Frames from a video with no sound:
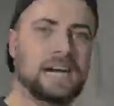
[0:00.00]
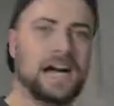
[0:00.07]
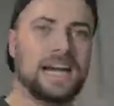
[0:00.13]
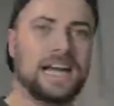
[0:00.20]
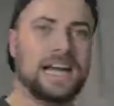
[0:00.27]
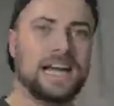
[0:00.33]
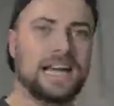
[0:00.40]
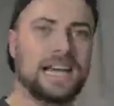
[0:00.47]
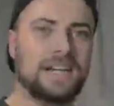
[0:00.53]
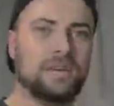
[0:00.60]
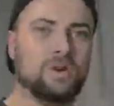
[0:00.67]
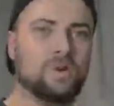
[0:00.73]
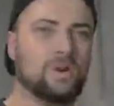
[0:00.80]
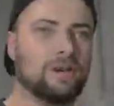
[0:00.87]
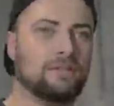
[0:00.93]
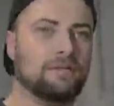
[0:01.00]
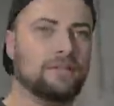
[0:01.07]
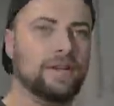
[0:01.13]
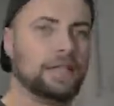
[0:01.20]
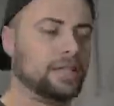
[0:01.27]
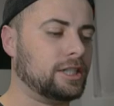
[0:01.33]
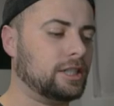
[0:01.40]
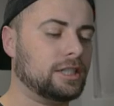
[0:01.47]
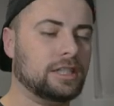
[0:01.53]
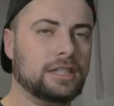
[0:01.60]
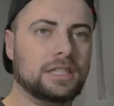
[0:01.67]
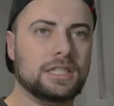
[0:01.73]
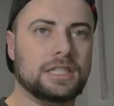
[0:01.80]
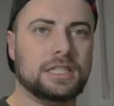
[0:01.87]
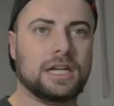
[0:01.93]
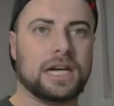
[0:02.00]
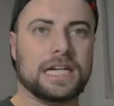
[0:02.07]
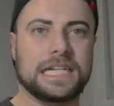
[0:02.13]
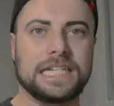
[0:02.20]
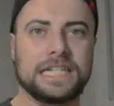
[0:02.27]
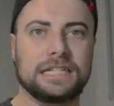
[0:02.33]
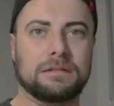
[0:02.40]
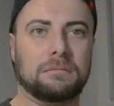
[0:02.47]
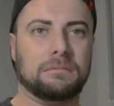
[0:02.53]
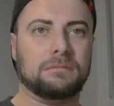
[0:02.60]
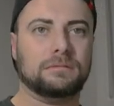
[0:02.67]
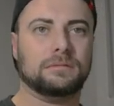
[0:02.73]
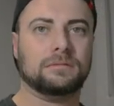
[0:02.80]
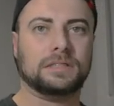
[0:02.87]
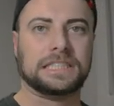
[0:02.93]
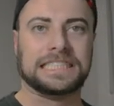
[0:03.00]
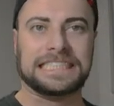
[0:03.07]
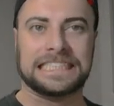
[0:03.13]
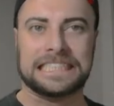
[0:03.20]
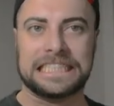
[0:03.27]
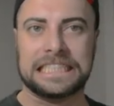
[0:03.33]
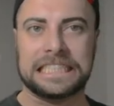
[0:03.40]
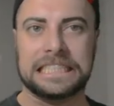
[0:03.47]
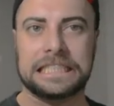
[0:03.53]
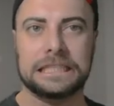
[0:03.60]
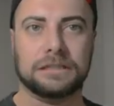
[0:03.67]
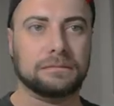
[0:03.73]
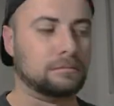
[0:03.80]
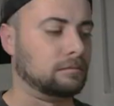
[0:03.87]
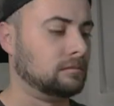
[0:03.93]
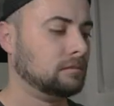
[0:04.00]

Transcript: I hate Quillfish. I hate him. I hate him.